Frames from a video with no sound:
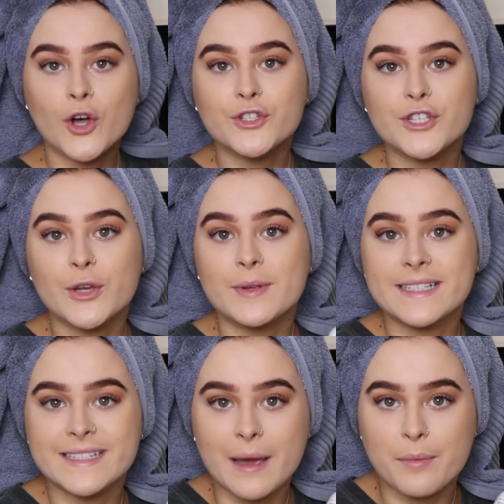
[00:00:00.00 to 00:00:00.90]
On to
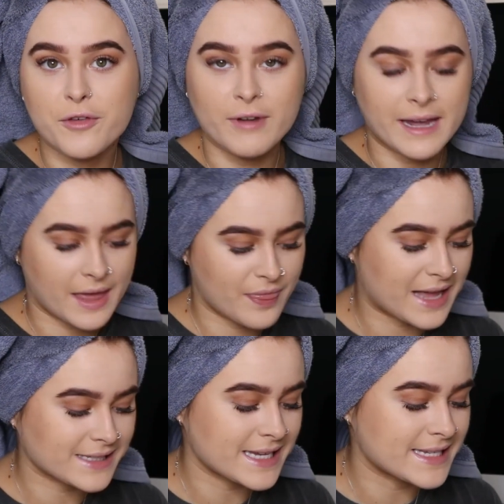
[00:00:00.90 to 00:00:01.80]
step three, and
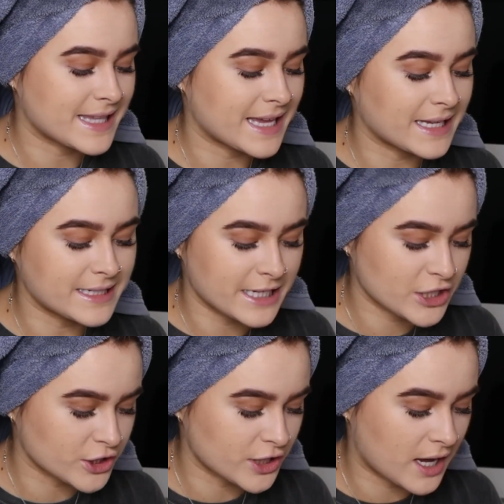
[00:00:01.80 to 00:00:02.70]
that is the
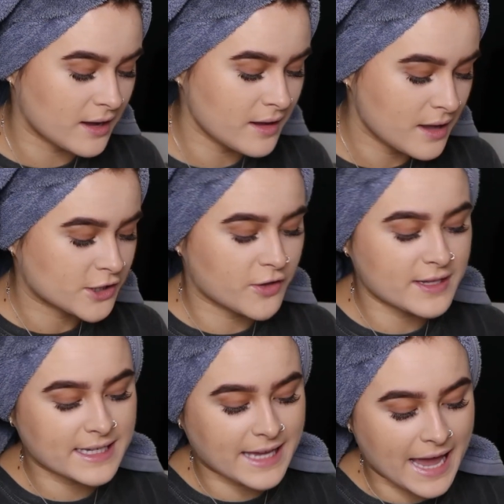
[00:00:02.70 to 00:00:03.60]
conditioner. So
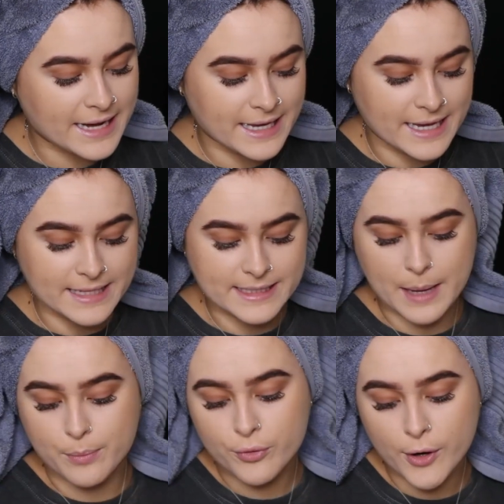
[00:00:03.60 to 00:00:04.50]
this again is
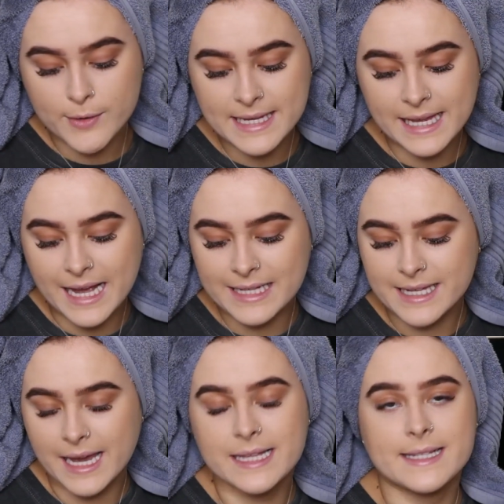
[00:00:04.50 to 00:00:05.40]
a protein
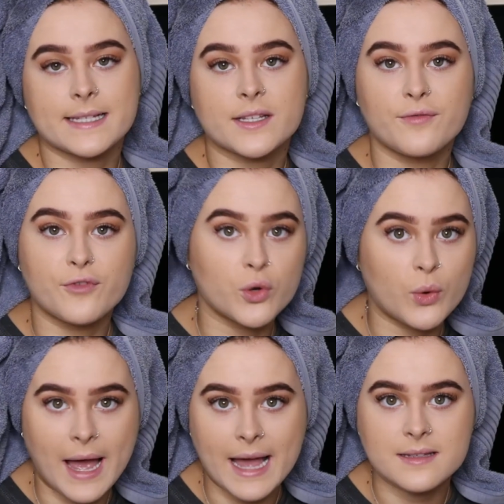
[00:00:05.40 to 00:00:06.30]
cascade system for
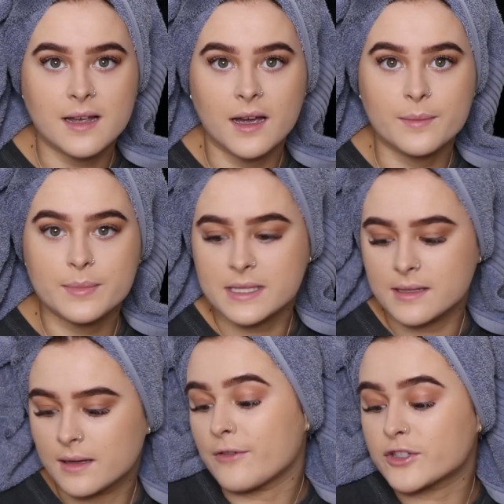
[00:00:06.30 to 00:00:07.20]
all hair
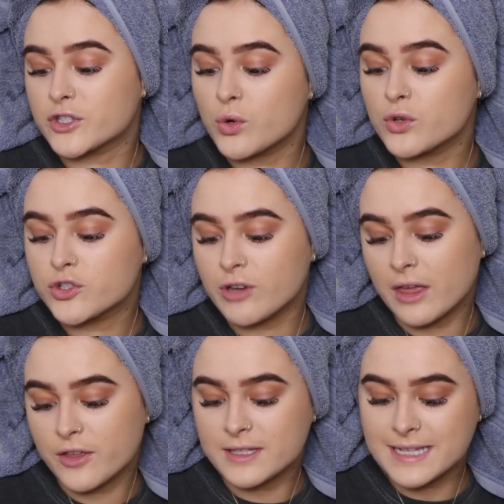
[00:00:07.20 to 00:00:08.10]
types. It restores,
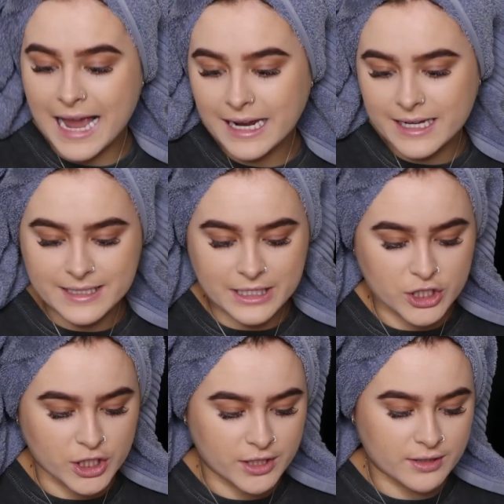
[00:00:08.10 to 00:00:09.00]
strengthens and
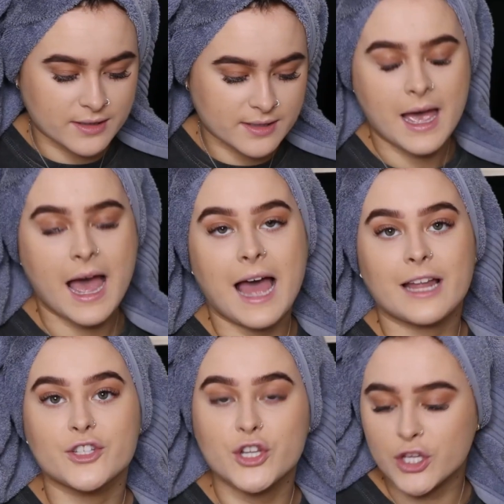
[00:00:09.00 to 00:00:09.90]
conditions.
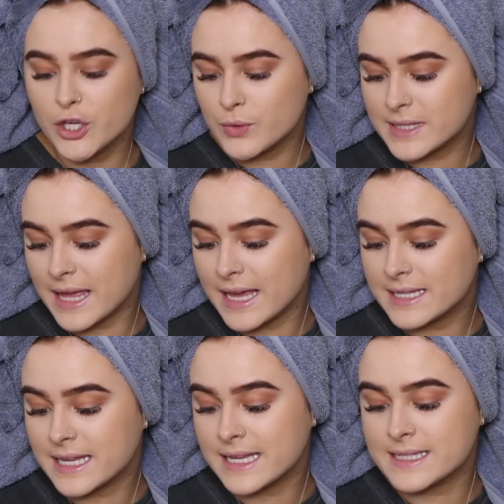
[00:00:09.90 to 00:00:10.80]
And to use
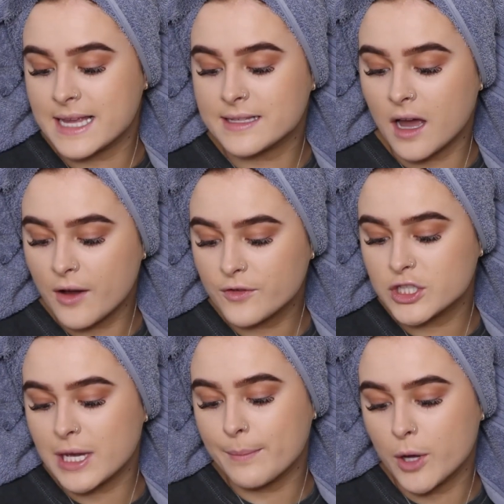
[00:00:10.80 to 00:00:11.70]
this, it says after
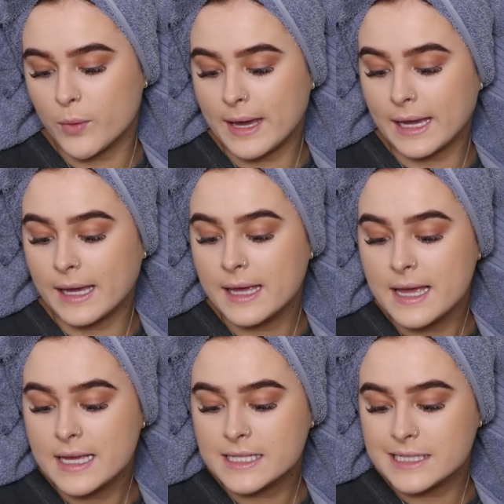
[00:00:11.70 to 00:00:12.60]
shampooing,
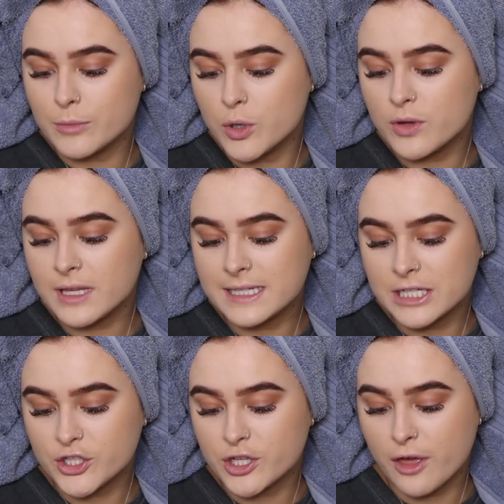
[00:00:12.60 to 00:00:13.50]
smooth
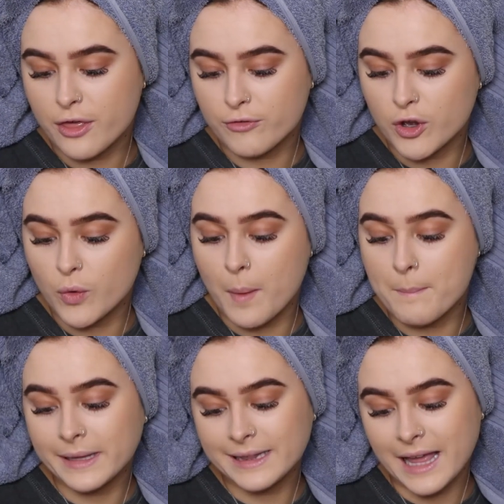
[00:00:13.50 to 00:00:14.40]
conditioner through
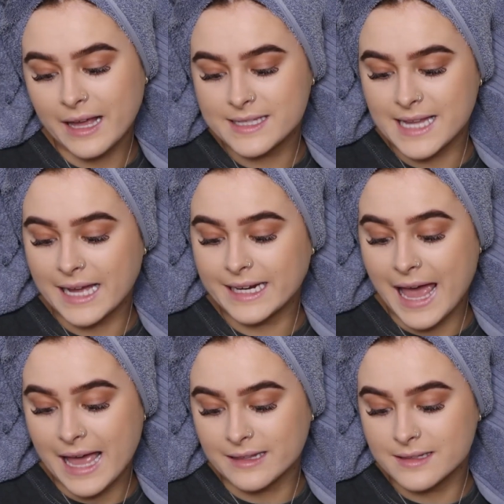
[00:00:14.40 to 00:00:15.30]
mid-lengths and
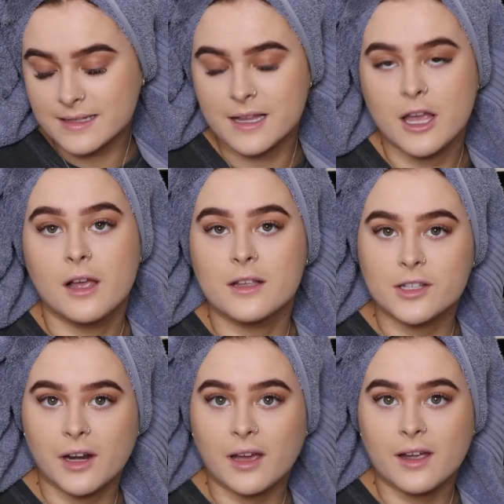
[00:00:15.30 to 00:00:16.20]
ends.
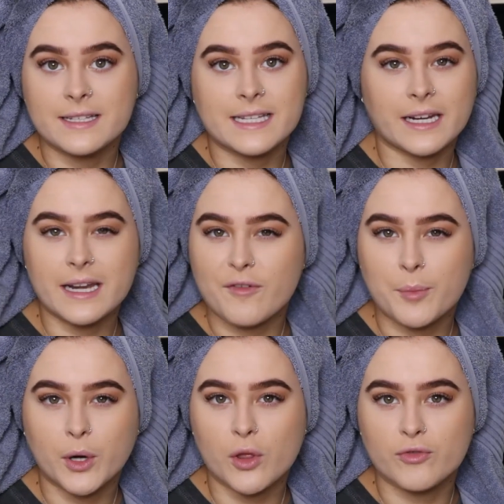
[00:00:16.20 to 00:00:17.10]
So like I said, I never
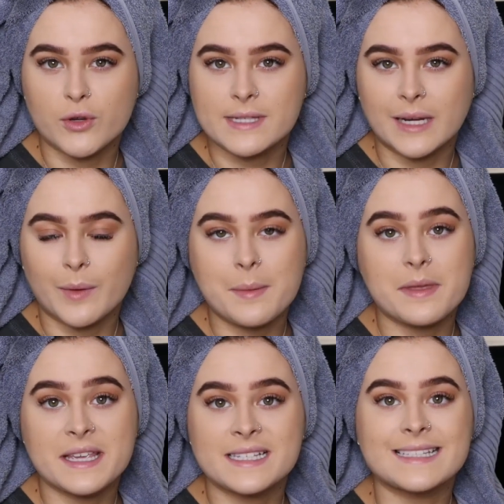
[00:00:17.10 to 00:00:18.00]
put it on the roots anyway,
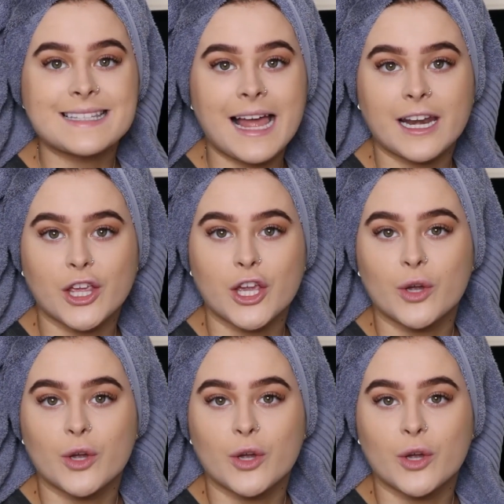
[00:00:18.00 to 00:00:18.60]
but this is telling